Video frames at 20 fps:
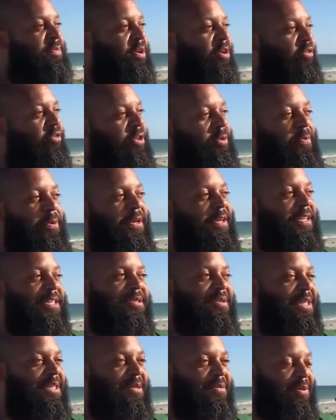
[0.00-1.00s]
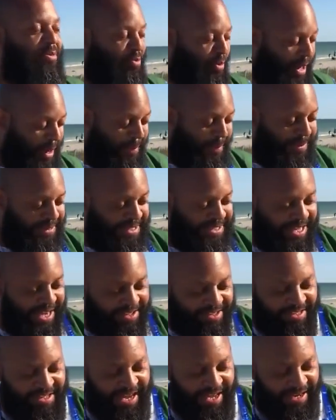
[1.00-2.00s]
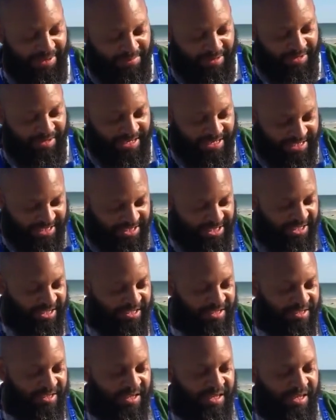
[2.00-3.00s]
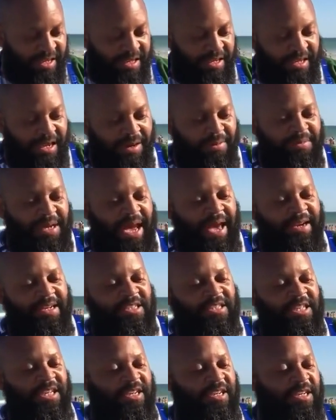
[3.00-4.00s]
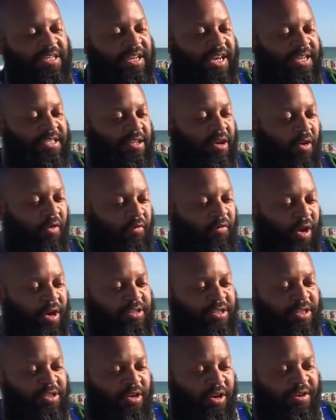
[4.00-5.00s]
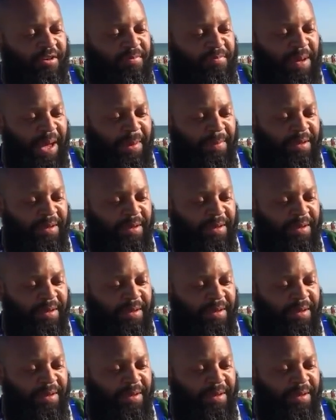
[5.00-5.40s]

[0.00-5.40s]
beautiful. It's put this it's, it's well put together. Now let me listen to this. Come down and sit in the dust, O virgin daughter of